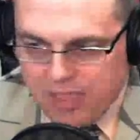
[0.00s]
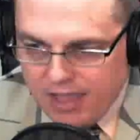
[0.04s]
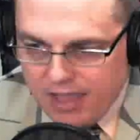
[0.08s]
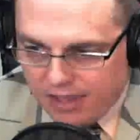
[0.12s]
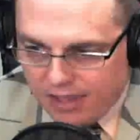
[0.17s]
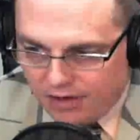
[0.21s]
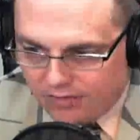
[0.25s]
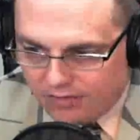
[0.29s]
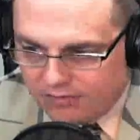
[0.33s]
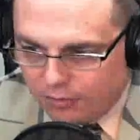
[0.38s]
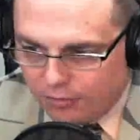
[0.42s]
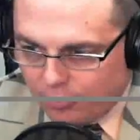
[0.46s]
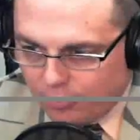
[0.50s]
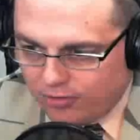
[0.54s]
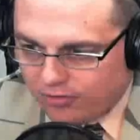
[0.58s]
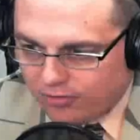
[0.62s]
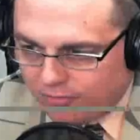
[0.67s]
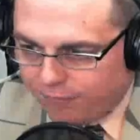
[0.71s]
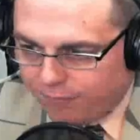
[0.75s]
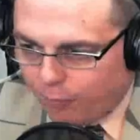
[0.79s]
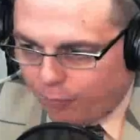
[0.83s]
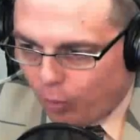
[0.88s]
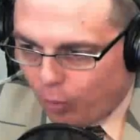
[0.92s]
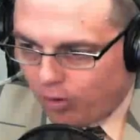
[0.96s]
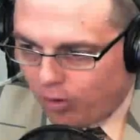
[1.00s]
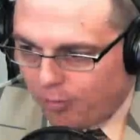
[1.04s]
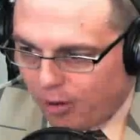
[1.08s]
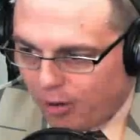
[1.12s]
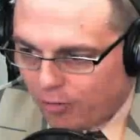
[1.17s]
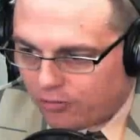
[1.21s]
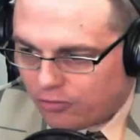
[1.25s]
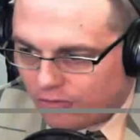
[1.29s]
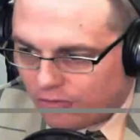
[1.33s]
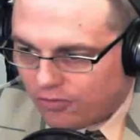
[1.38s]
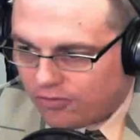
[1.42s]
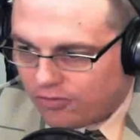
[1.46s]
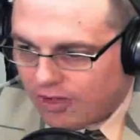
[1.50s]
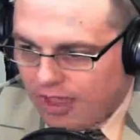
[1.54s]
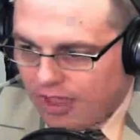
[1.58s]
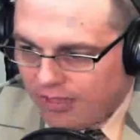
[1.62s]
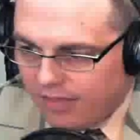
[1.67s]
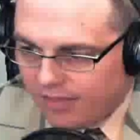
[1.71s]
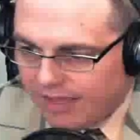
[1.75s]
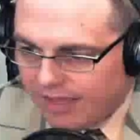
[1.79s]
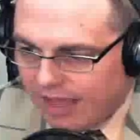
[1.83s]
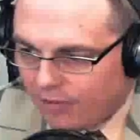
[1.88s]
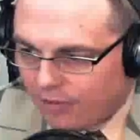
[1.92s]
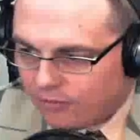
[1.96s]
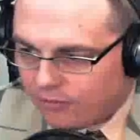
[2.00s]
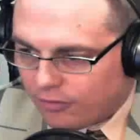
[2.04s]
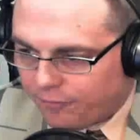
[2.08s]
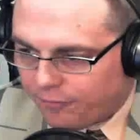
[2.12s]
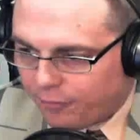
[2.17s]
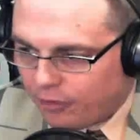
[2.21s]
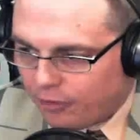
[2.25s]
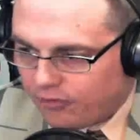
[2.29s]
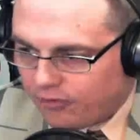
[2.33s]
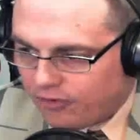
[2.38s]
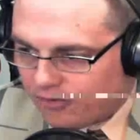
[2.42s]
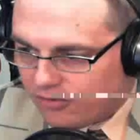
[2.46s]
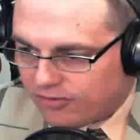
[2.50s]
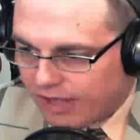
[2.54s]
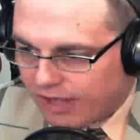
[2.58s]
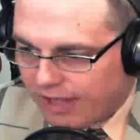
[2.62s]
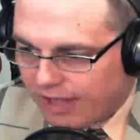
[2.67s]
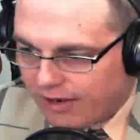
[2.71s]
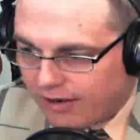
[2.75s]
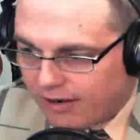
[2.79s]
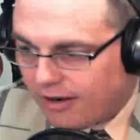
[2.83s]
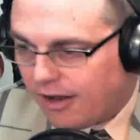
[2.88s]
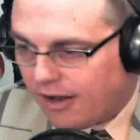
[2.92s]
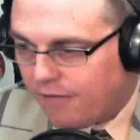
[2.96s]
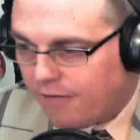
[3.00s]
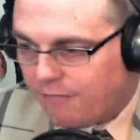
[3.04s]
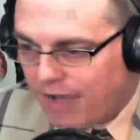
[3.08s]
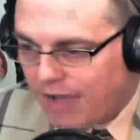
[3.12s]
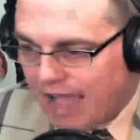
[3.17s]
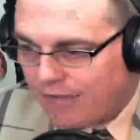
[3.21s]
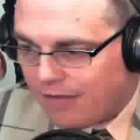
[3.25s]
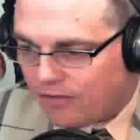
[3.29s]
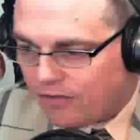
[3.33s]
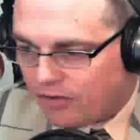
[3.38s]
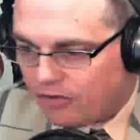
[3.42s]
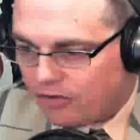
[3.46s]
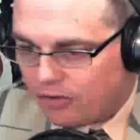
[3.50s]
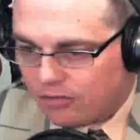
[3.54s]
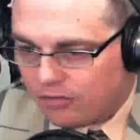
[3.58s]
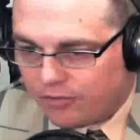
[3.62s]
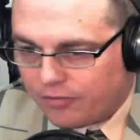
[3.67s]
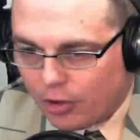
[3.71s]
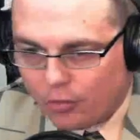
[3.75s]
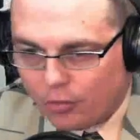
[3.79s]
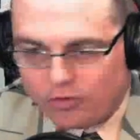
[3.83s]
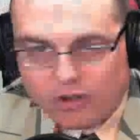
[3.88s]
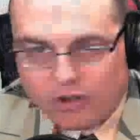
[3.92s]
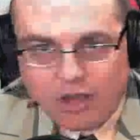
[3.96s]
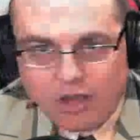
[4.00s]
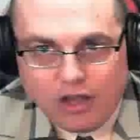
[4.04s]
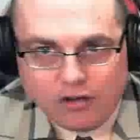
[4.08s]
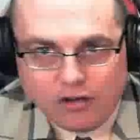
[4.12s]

In a series of 4 motions, the council first decided in a 5-2 vote